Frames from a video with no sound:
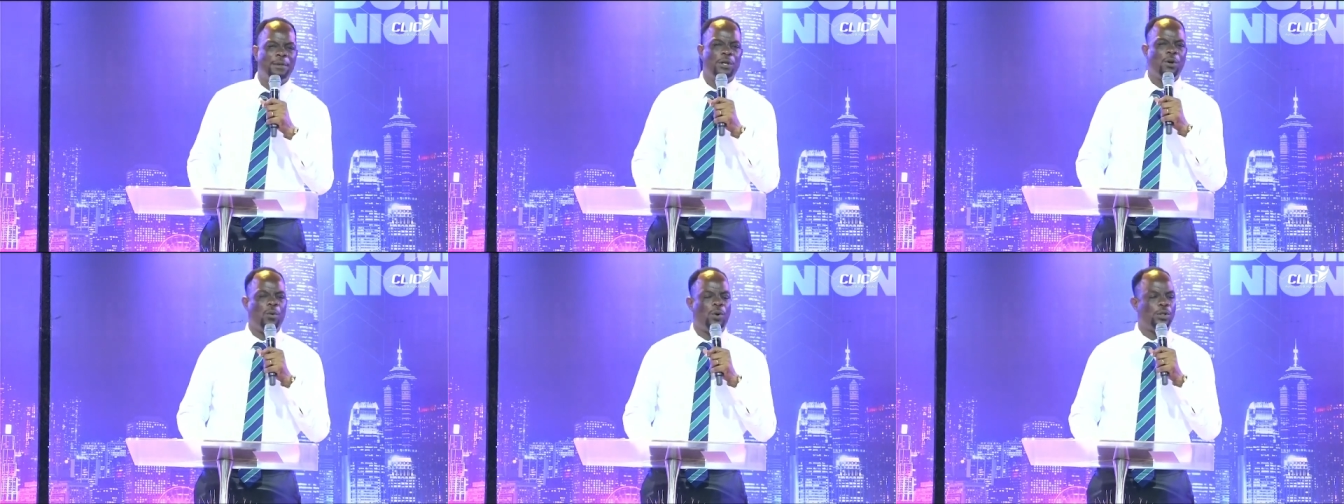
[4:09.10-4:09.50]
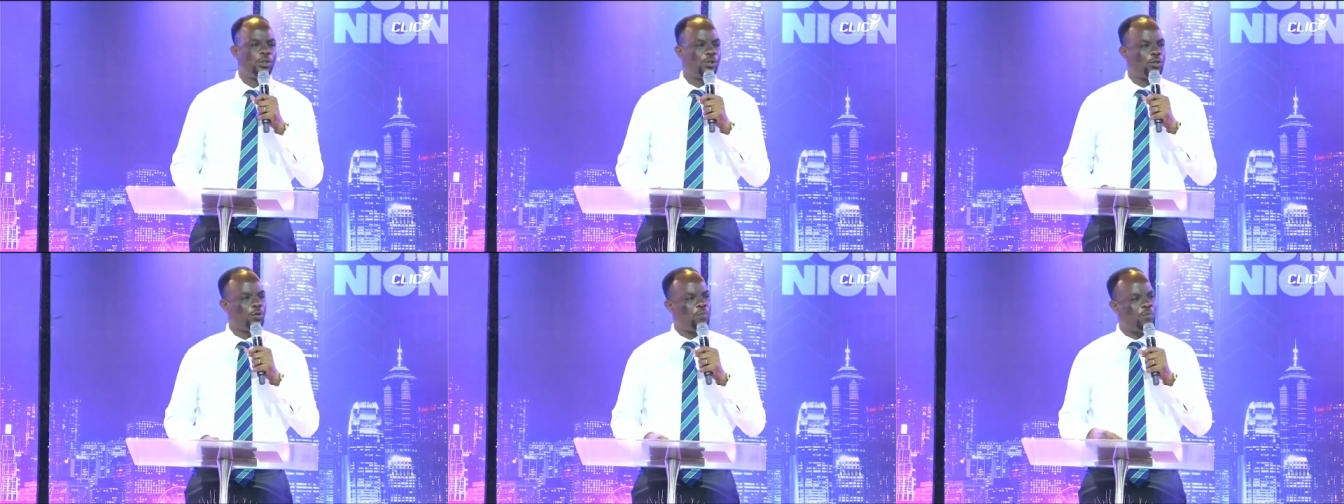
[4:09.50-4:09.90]
want you
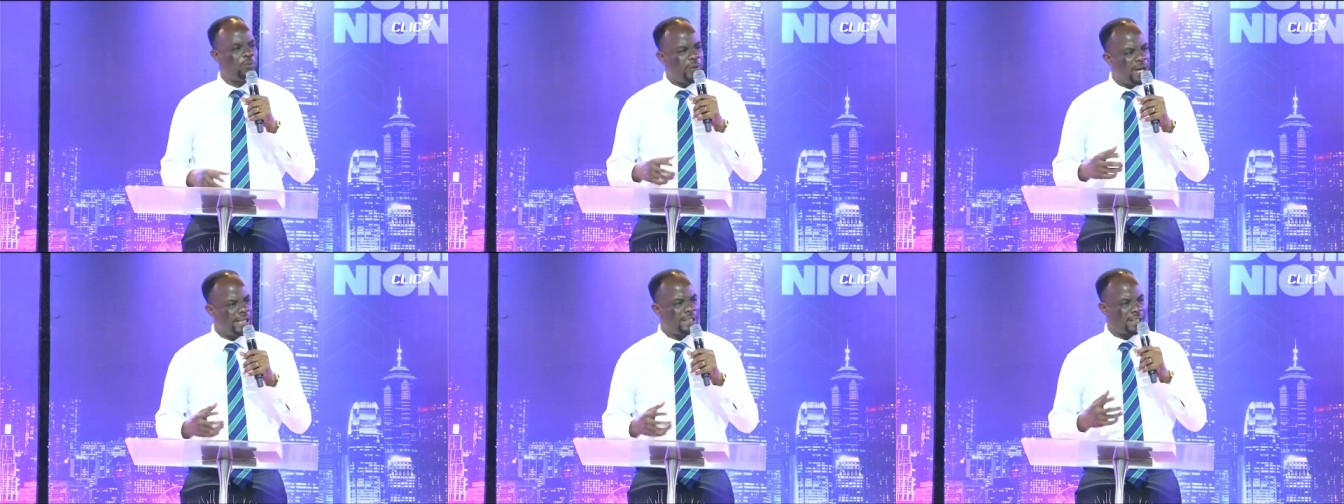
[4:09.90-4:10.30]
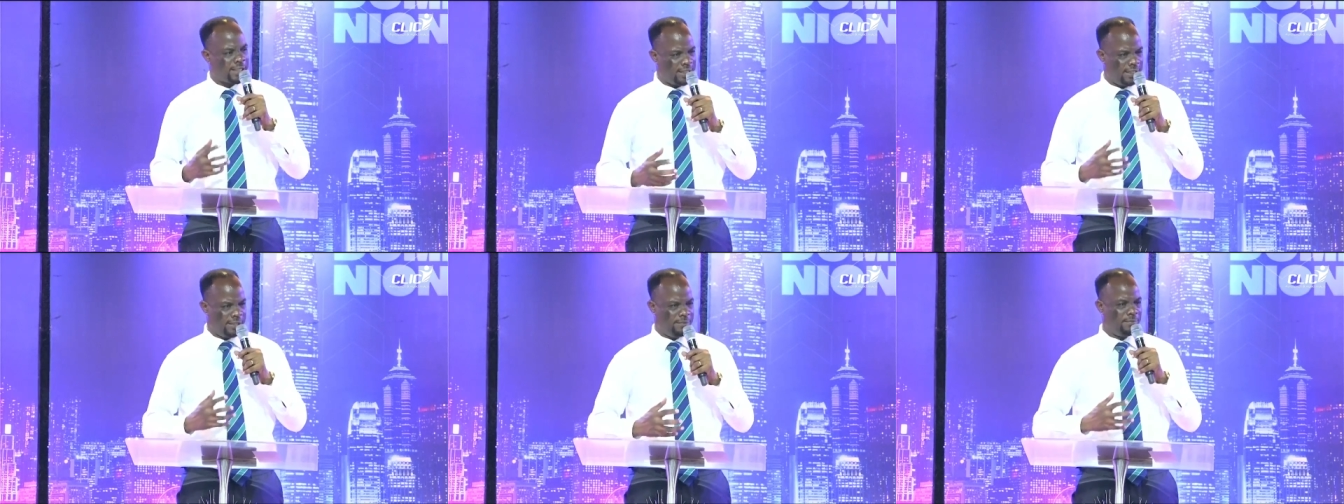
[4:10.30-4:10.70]
to praise
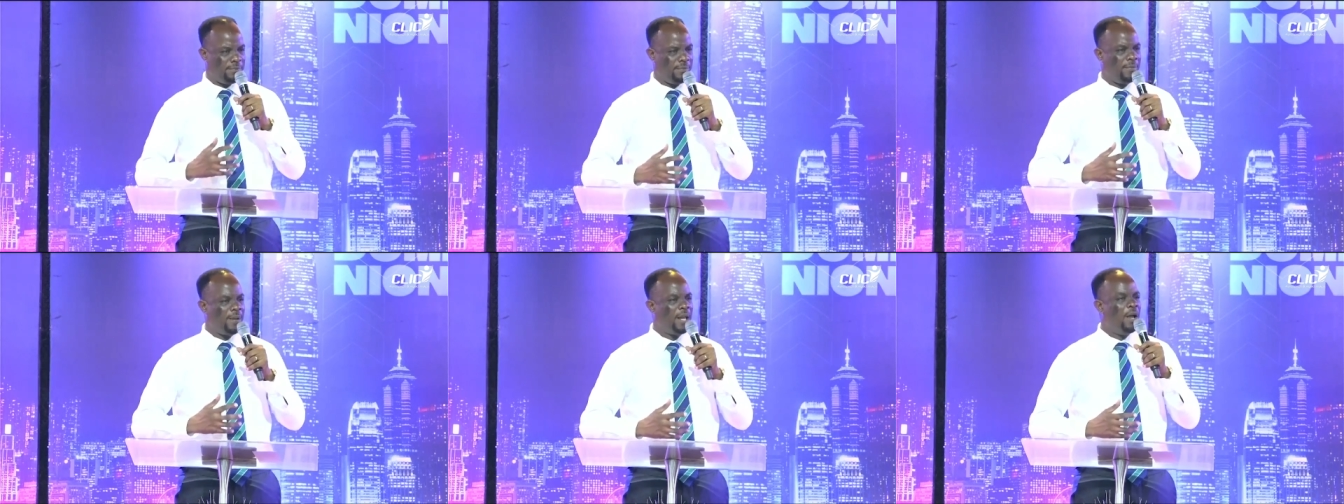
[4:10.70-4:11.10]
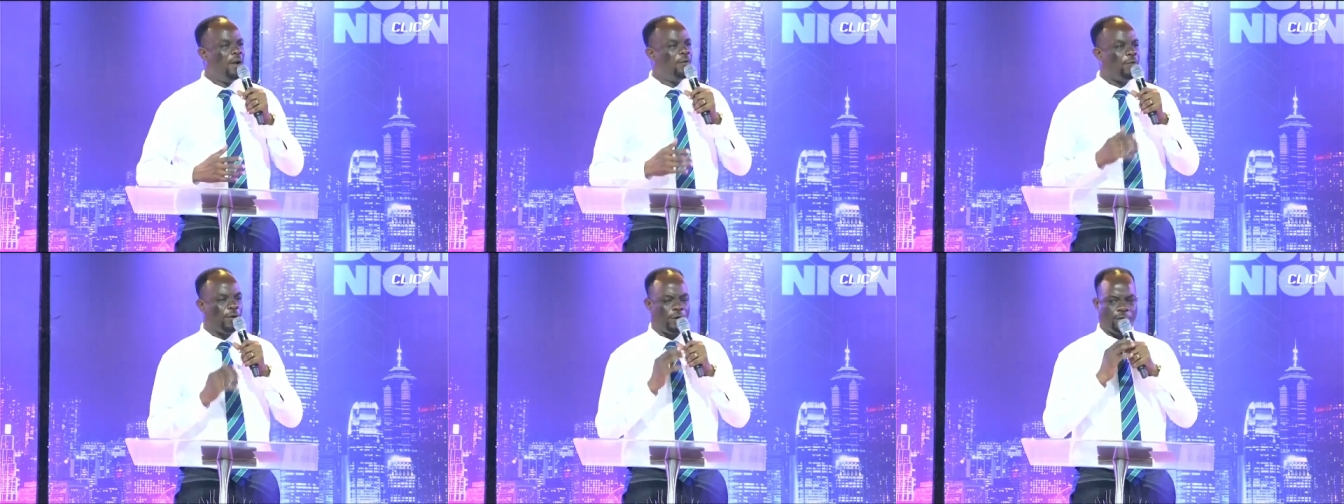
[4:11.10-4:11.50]
him
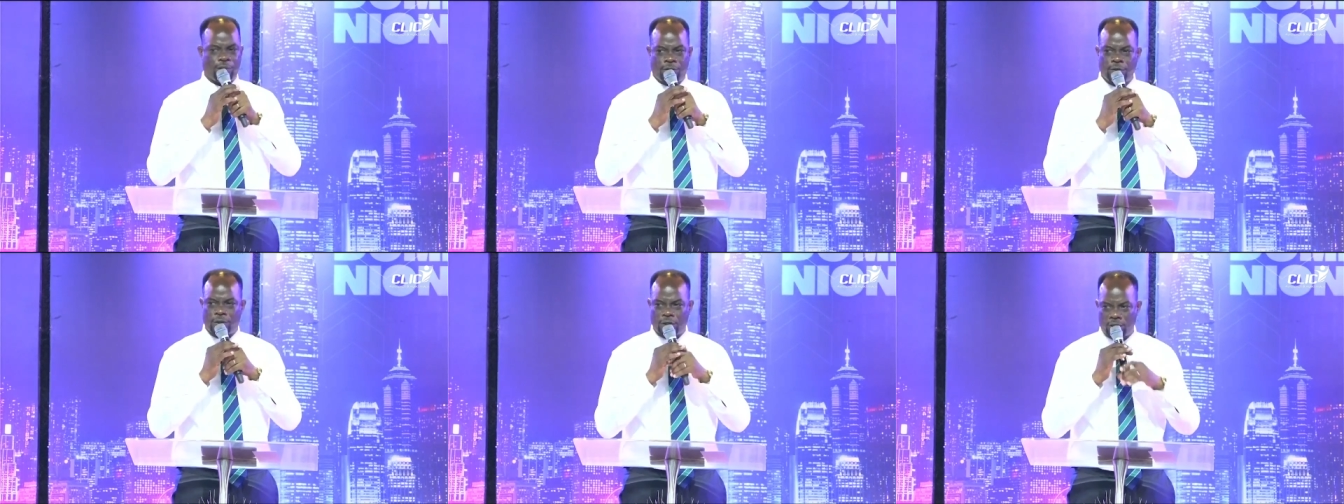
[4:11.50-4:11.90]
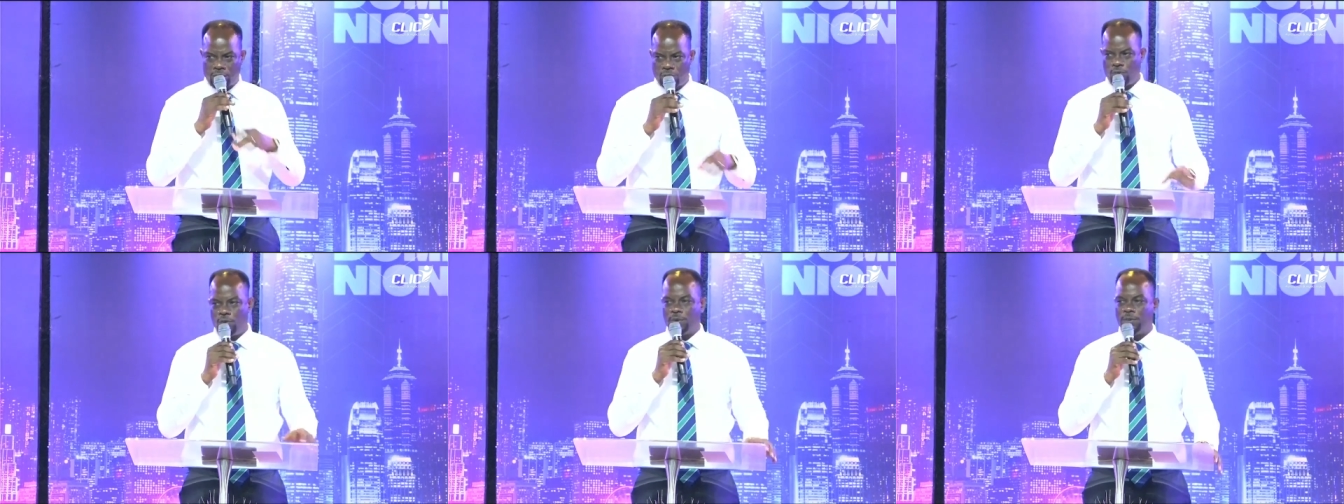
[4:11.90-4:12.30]
for the fruit of the
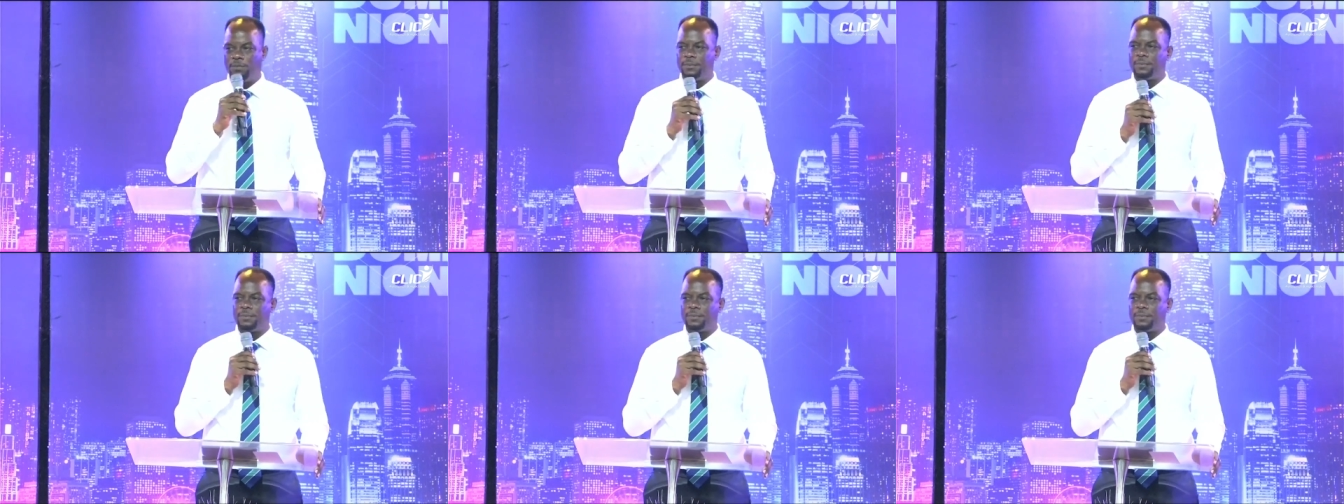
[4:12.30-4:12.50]
womb?